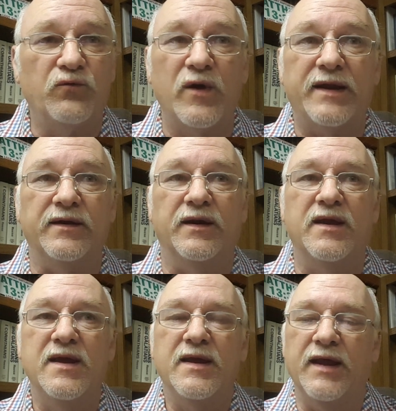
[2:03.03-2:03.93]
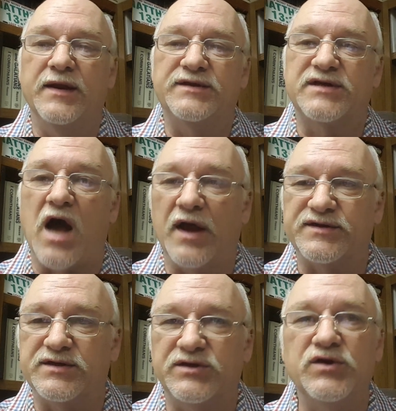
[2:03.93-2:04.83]
written in its
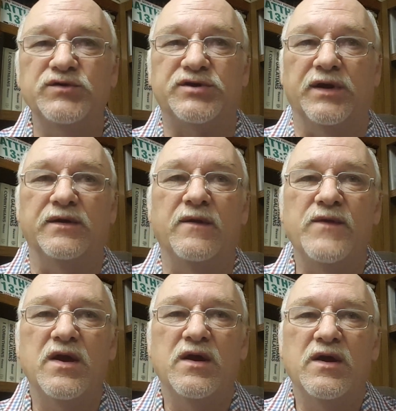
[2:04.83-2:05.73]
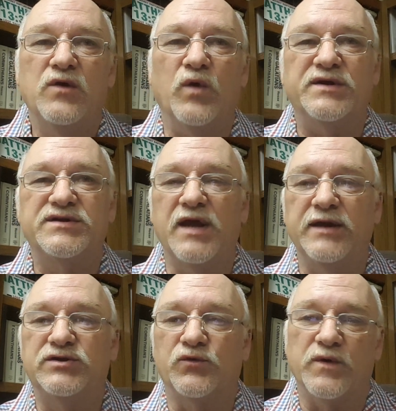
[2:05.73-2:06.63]
constitution, which
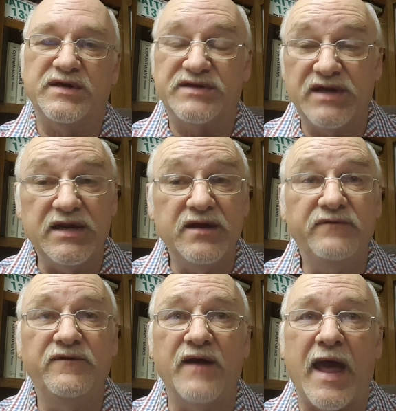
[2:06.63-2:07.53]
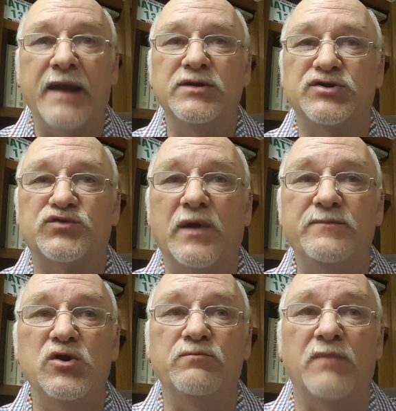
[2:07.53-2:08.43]
said to receive and
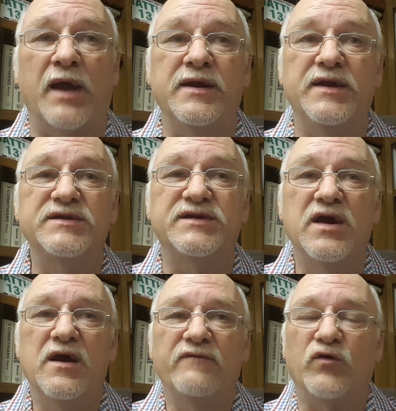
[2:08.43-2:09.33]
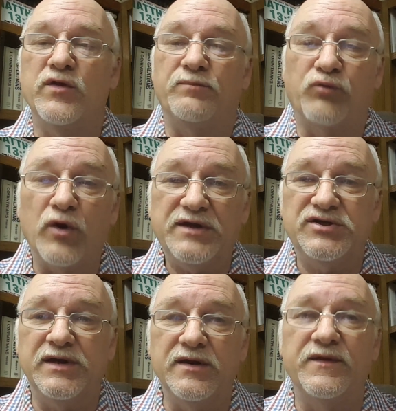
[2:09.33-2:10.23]
distribute monies for the
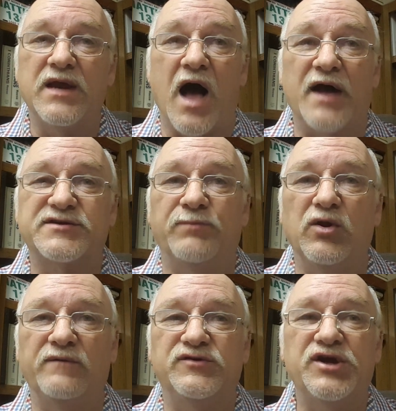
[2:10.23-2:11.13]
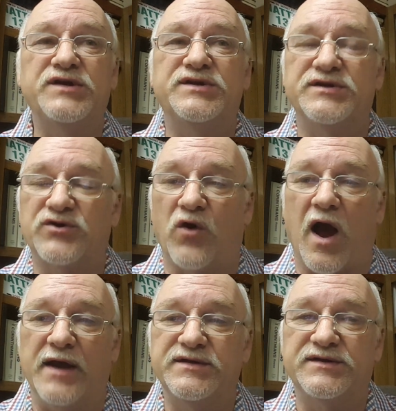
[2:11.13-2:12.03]
preaching of the gospel of Jesus
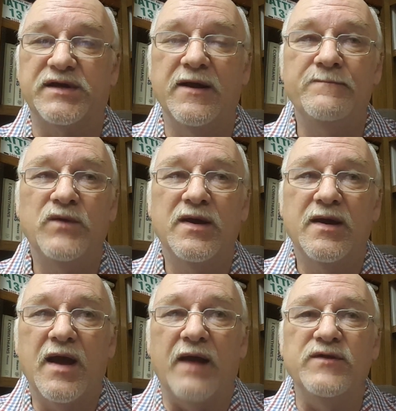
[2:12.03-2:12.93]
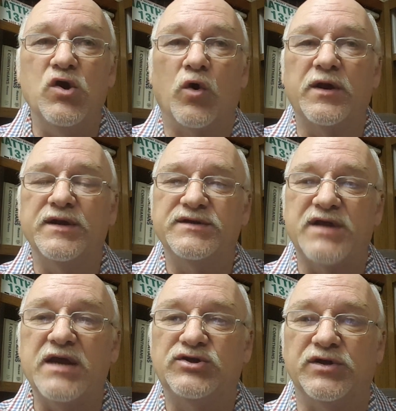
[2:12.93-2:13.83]
Christ and the
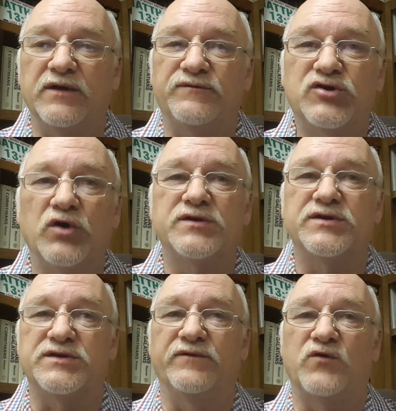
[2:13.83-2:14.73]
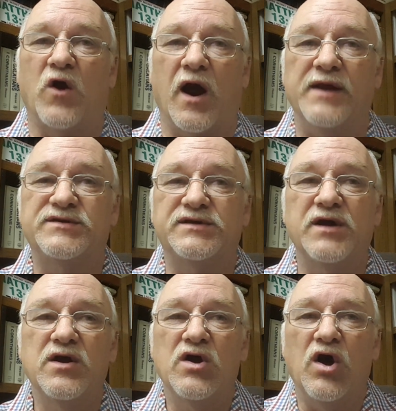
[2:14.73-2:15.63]
organization of churches of Christ
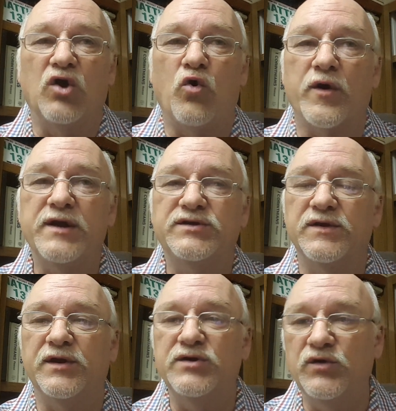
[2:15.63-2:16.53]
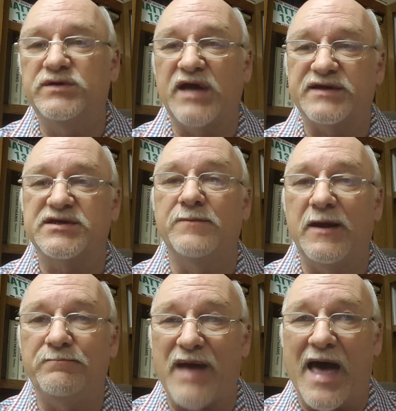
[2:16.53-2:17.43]
according to the New
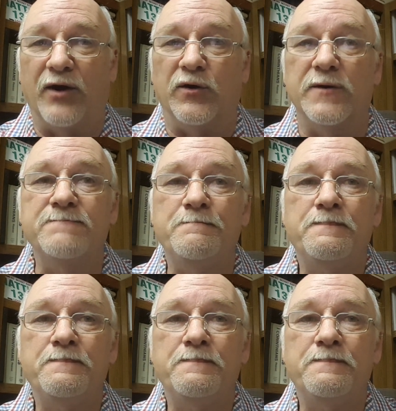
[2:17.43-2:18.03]
Testament pattern